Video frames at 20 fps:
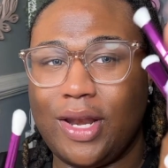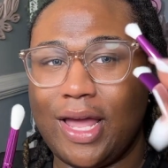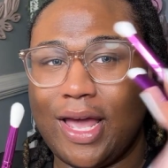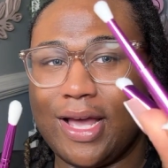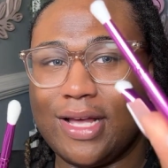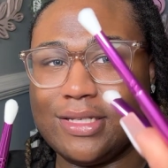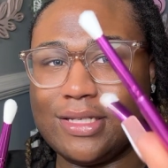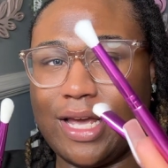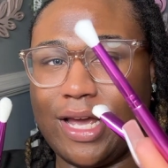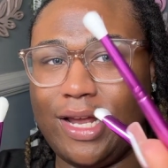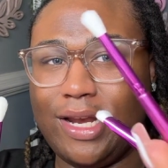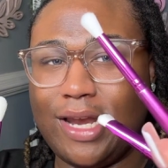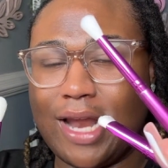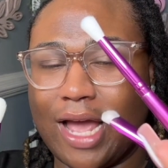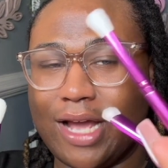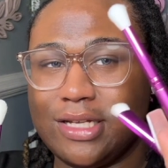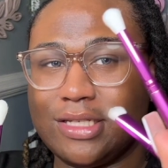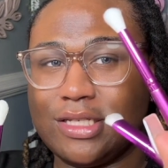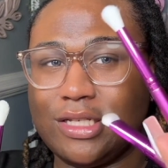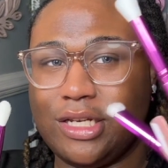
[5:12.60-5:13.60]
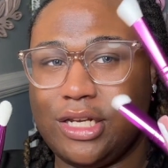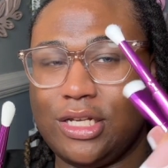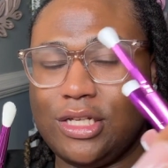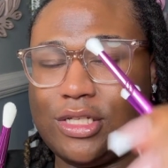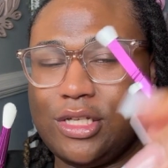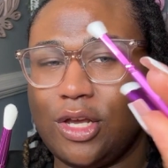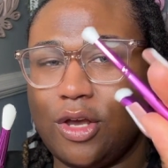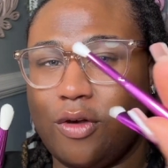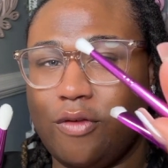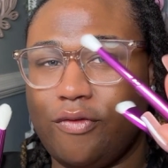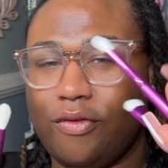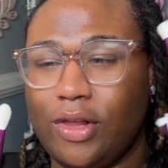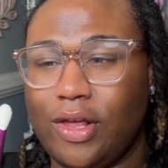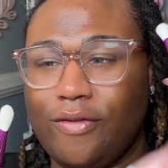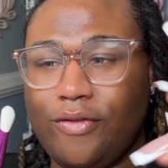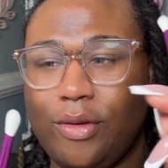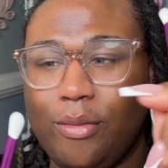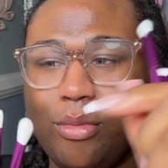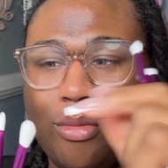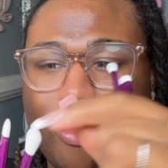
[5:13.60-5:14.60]
as a nice detailed
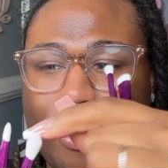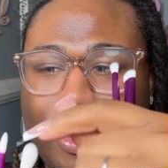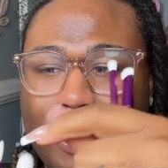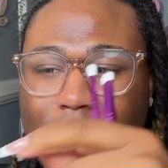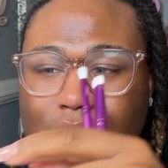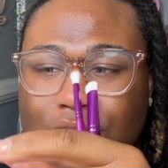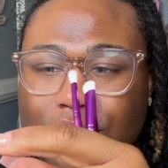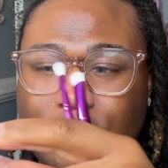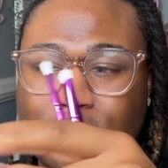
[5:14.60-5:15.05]
fluffy brush,